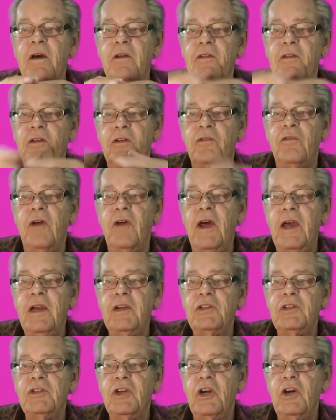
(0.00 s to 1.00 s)
The
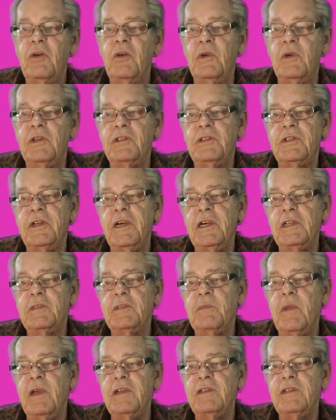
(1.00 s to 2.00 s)
drag show, which takes
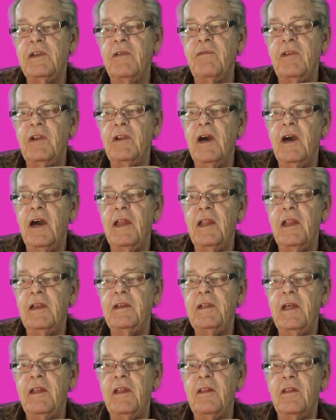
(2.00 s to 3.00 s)
place every night at
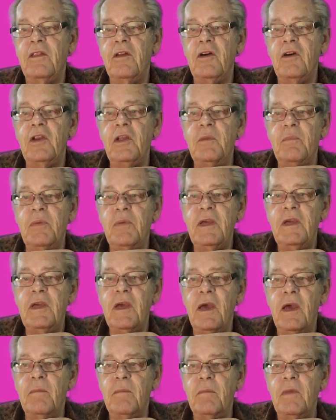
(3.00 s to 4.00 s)
10:30
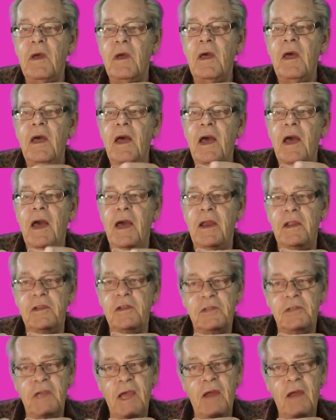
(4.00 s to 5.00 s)
p.m. and
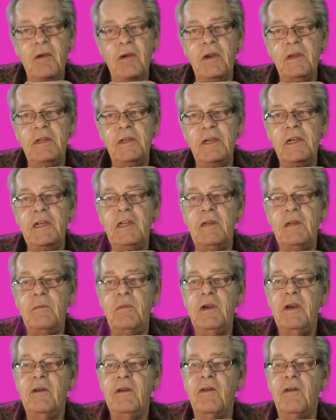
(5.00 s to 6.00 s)
is guaranteed to
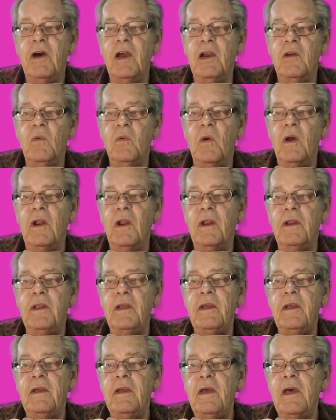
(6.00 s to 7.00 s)
be of high
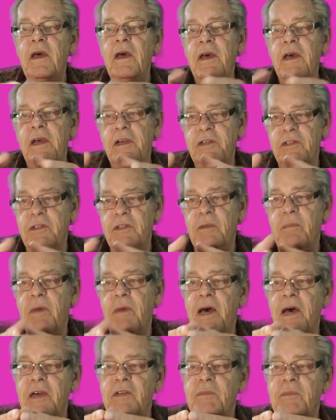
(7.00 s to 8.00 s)
quality, is the
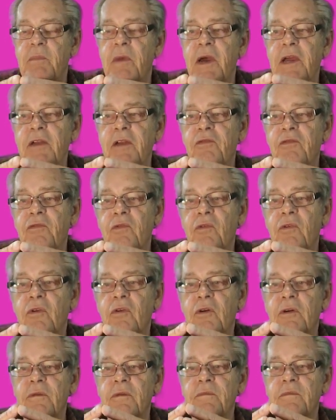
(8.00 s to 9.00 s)
bar's main draw.
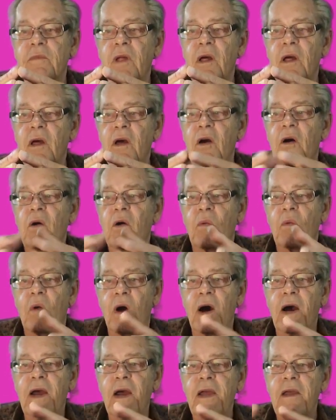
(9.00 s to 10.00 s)

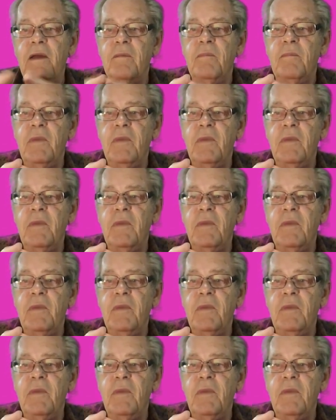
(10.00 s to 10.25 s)
Why?